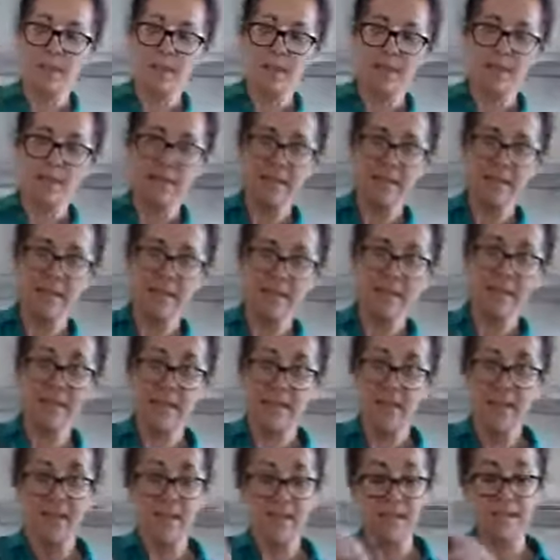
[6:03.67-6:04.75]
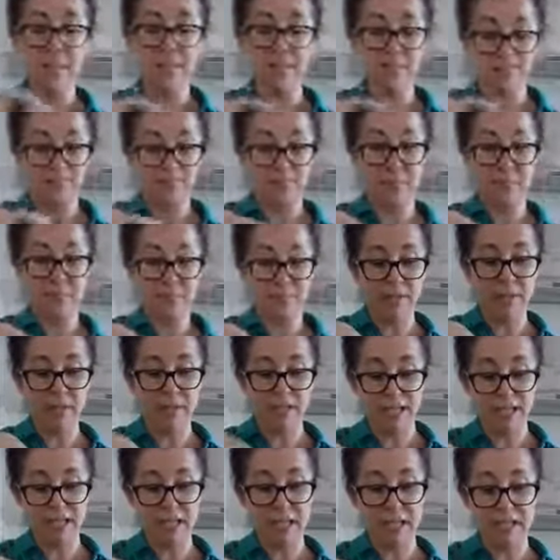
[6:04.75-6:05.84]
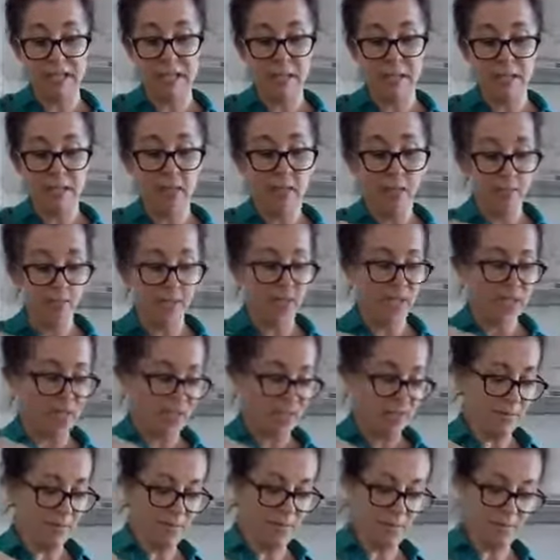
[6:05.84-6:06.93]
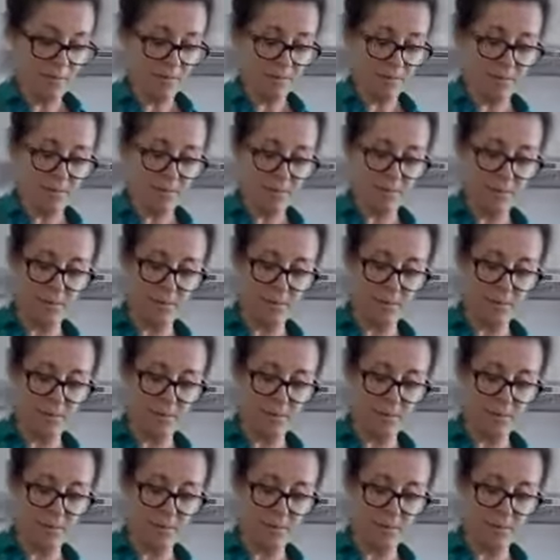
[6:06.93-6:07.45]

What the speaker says: consistency, like it's pretty well